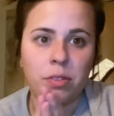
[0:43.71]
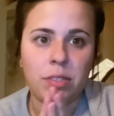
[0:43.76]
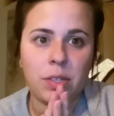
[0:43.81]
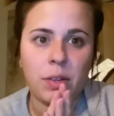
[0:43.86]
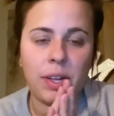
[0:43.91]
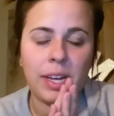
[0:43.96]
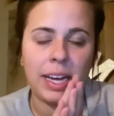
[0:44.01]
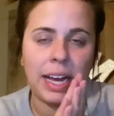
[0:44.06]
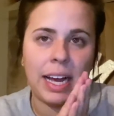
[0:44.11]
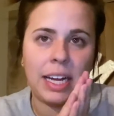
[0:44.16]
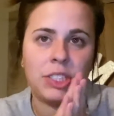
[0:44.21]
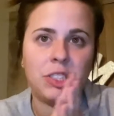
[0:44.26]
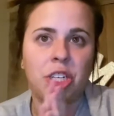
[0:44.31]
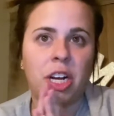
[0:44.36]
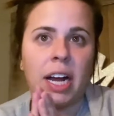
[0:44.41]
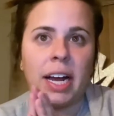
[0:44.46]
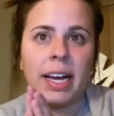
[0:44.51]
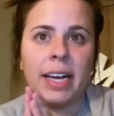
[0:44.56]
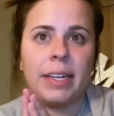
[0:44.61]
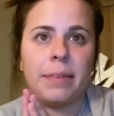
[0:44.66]
So like I
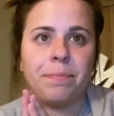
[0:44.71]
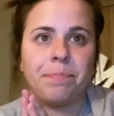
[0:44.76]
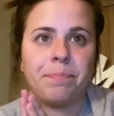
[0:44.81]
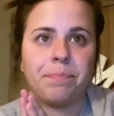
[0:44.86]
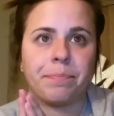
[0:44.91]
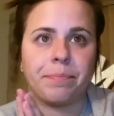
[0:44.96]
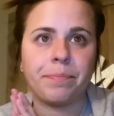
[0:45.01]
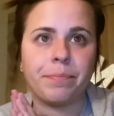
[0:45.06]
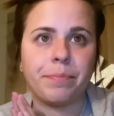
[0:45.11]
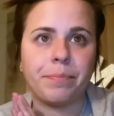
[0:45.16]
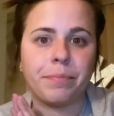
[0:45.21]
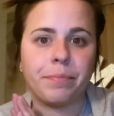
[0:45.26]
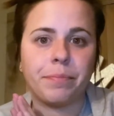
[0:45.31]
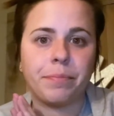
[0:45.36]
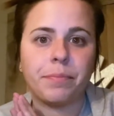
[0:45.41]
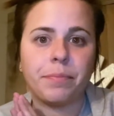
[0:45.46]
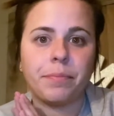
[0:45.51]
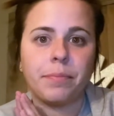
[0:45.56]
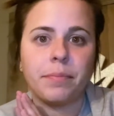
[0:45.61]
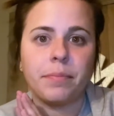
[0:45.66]
tried
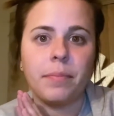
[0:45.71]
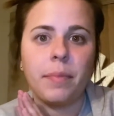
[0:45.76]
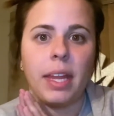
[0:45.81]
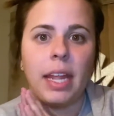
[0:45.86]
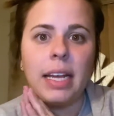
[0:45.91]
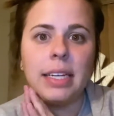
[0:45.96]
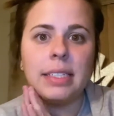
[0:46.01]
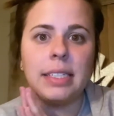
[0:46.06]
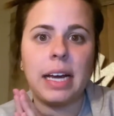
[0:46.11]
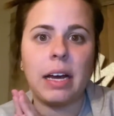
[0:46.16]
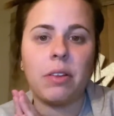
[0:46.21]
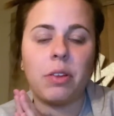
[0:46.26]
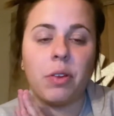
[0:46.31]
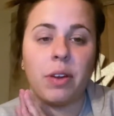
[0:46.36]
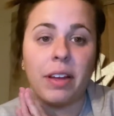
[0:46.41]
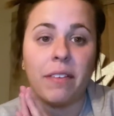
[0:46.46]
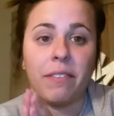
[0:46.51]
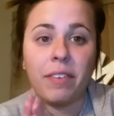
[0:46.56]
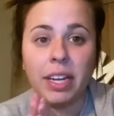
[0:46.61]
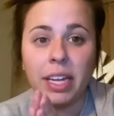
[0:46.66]

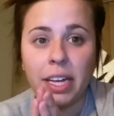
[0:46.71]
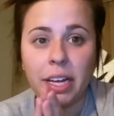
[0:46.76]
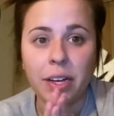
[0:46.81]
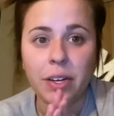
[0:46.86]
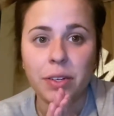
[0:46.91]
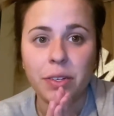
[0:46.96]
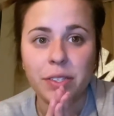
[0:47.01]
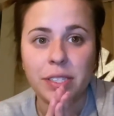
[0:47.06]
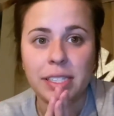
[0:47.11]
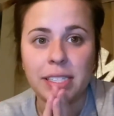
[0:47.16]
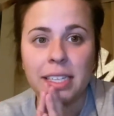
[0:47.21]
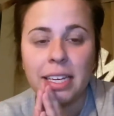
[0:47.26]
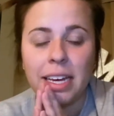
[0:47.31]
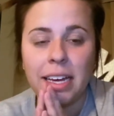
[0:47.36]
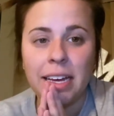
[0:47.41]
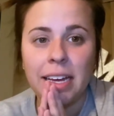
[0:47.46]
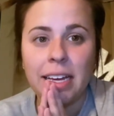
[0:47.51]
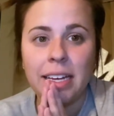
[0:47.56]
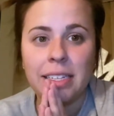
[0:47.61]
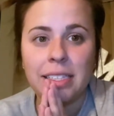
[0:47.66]
downloading videos
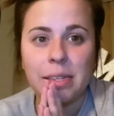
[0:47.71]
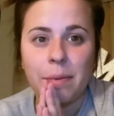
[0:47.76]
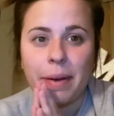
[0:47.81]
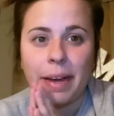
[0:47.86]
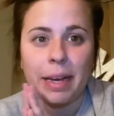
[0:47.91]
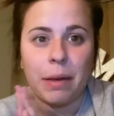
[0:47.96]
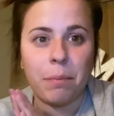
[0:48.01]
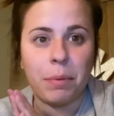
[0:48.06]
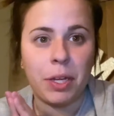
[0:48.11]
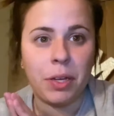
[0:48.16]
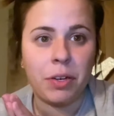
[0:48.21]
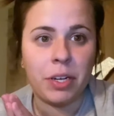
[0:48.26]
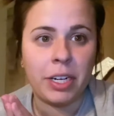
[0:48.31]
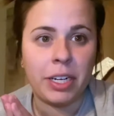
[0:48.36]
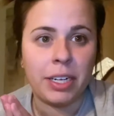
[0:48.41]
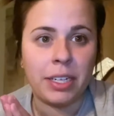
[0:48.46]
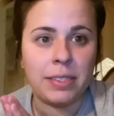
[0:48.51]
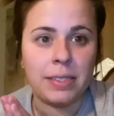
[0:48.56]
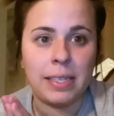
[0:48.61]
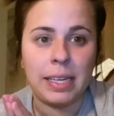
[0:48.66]
to my
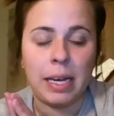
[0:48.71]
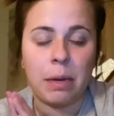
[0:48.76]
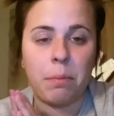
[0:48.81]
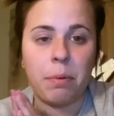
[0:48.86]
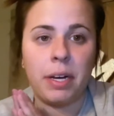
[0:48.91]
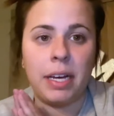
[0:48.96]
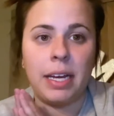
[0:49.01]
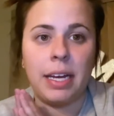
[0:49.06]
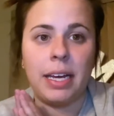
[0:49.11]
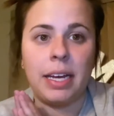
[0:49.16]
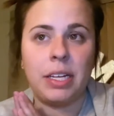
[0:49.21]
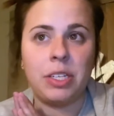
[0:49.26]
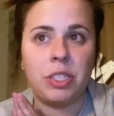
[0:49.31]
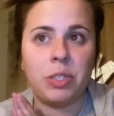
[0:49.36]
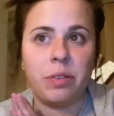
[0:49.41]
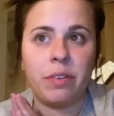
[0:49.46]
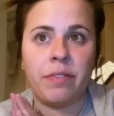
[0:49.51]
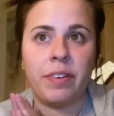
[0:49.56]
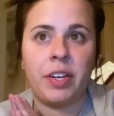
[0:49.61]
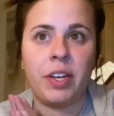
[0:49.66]
computer to like put
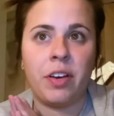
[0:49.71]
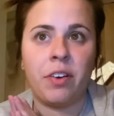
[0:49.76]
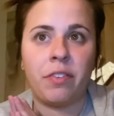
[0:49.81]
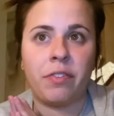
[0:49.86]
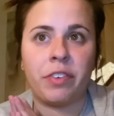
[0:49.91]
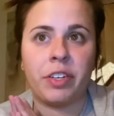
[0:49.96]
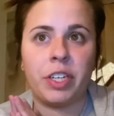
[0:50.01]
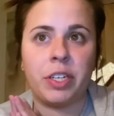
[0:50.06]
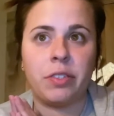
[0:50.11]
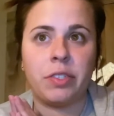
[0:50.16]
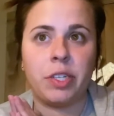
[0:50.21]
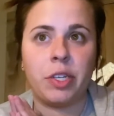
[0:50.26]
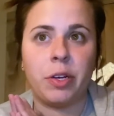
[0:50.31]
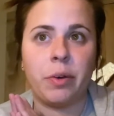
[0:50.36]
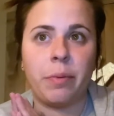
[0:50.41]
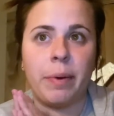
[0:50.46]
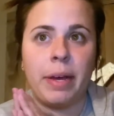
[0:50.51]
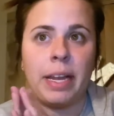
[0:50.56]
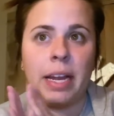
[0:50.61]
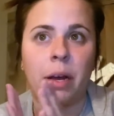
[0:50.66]
into a video for
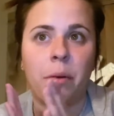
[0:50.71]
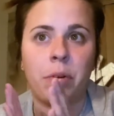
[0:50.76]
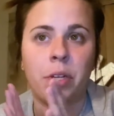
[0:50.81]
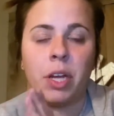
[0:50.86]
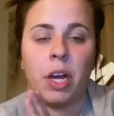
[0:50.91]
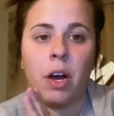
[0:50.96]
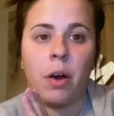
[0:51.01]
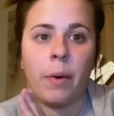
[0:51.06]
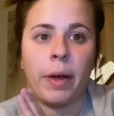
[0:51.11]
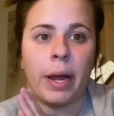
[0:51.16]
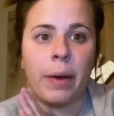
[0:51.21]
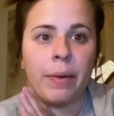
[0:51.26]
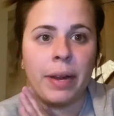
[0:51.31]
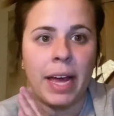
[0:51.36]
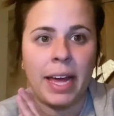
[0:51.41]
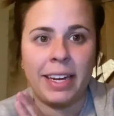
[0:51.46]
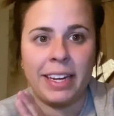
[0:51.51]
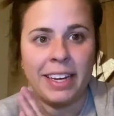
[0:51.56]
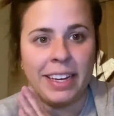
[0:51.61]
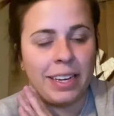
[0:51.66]
YouTube, and I would go and I would
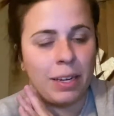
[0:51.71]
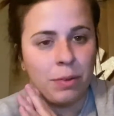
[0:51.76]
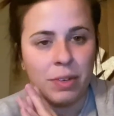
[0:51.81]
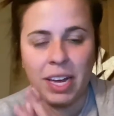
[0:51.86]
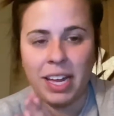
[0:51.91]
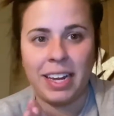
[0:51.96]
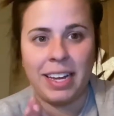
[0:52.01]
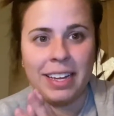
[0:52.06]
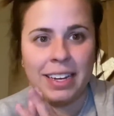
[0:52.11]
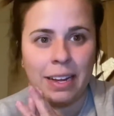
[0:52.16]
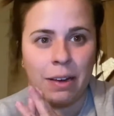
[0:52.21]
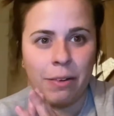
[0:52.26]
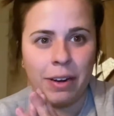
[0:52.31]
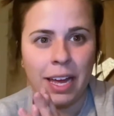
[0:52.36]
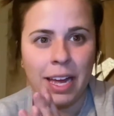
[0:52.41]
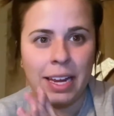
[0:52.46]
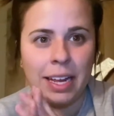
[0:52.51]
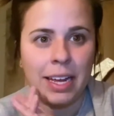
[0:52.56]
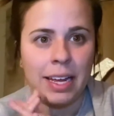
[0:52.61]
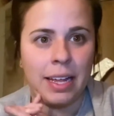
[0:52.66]
edit and I would edit and I would
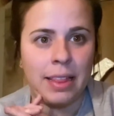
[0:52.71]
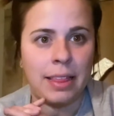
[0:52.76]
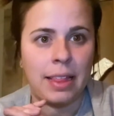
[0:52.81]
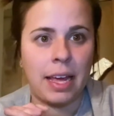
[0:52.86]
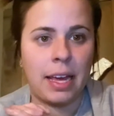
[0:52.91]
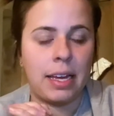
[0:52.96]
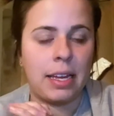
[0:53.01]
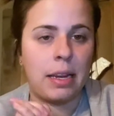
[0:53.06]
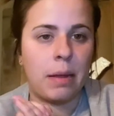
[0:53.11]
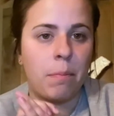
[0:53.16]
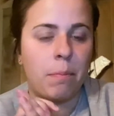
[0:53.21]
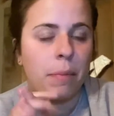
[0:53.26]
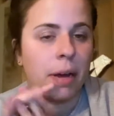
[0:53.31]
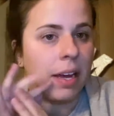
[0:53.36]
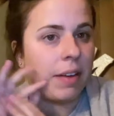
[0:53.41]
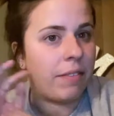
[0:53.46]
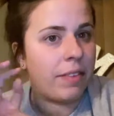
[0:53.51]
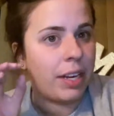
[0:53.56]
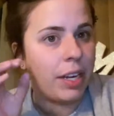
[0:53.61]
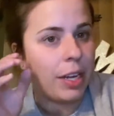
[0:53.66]
edit, and then
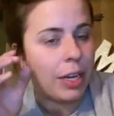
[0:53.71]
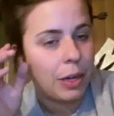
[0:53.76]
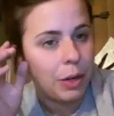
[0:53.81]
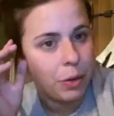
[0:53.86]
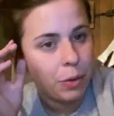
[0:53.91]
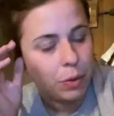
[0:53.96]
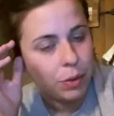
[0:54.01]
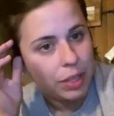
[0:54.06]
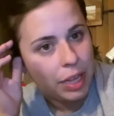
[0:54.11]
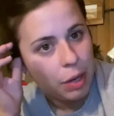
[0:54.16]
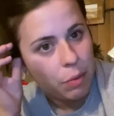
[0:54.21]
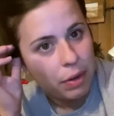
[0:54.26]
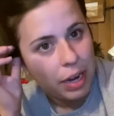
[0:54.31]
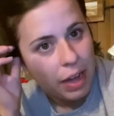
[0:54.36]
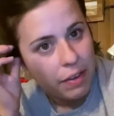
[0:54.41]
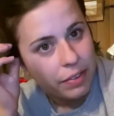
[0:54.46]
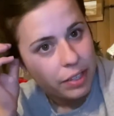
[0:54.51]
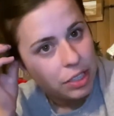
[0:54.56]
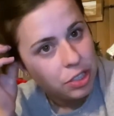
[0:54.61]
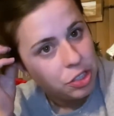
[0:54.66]
my video like would
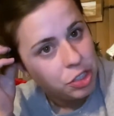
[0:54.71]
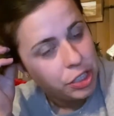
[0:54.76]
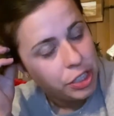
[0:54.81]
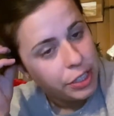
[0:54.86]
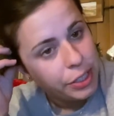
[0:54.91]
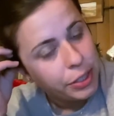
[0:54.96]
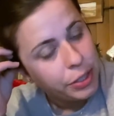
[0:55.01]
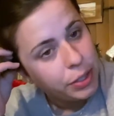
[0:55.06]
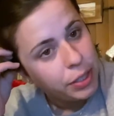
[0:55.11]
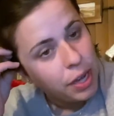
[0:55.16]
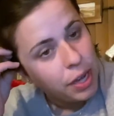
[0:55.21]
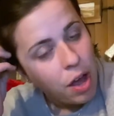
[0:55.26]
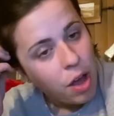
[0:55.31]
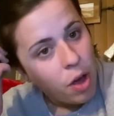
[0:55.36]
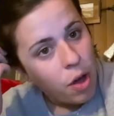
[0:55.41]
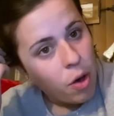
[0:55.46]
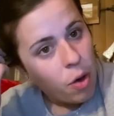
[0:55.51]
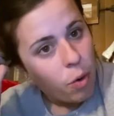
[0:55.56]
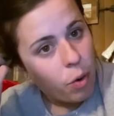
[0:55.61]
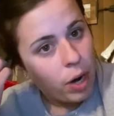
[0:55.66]
have an issue,
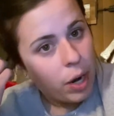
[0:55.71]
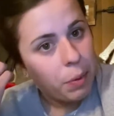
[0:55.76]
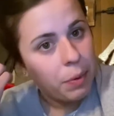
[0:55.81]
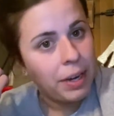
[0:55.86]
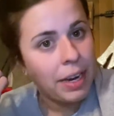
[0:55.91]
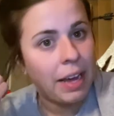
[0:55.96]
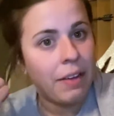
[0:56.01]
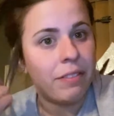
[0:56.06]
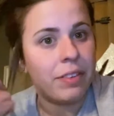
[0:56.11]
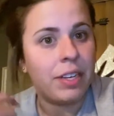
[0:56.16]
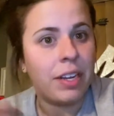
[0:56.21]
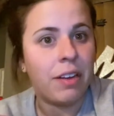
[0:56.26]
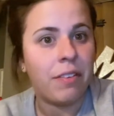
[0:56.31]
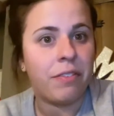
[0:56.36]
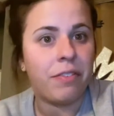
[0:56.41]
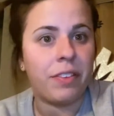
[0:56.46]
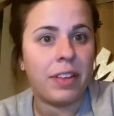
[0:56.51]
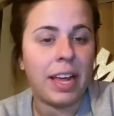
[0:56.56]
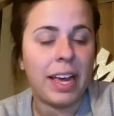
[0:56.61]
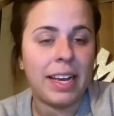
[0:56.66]
or I wouldn't have
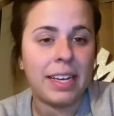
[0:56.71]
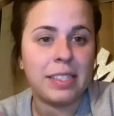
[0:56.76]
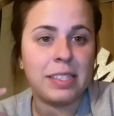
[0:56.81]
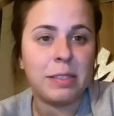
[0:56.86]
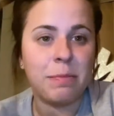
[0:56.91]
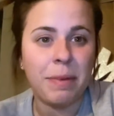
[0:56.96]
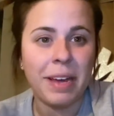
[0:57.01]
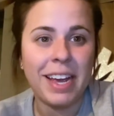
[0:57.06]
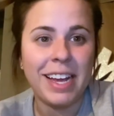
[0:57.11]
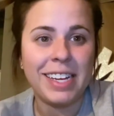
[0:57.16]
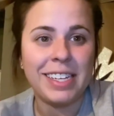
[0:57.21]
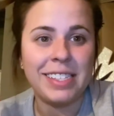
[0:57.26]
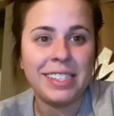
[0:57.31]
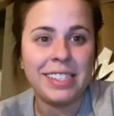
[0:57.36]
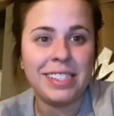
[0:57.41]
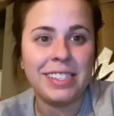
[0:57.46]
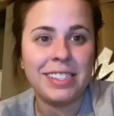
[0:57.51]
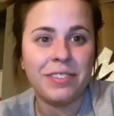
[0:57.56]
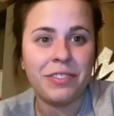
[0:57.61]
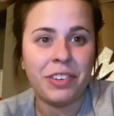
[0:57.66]
enough like
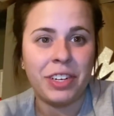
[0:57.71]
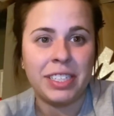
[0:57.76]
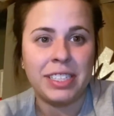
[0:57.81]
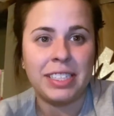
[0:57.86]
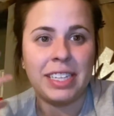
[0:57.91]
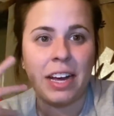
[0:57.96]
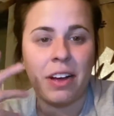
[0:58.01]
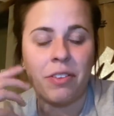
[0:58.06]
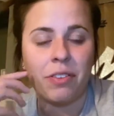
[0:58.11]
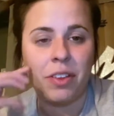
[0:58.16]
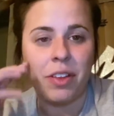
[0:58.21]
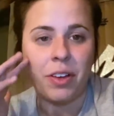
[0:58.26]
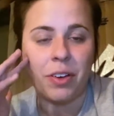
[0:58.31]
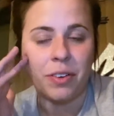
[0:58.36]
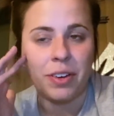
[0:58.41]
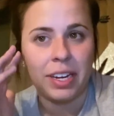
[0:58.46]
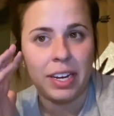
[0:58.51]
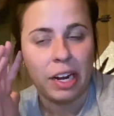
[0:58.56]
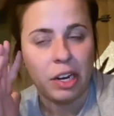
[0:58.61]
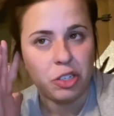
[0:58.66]
space for it to
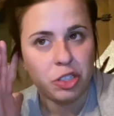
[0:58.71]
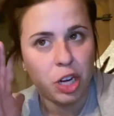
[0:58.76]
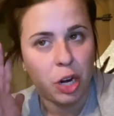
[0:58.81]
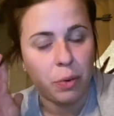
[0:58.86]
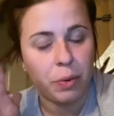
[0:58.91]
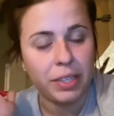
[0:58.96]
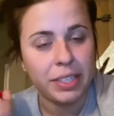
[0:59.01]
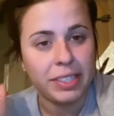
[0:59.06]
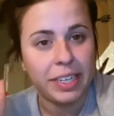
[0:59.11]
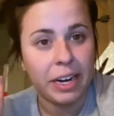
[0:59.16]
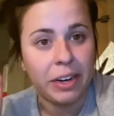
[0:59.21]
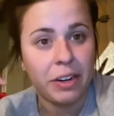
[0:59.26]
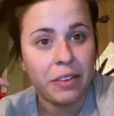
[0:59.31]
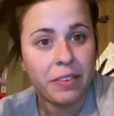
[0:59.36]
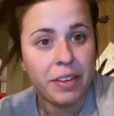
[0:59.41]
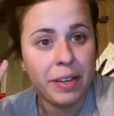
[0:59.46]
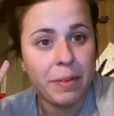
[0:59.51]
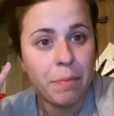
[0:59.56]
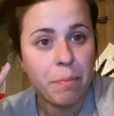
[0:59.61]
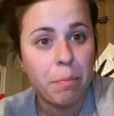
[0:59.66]
download, and I just got really tired of
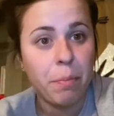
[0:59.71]
it.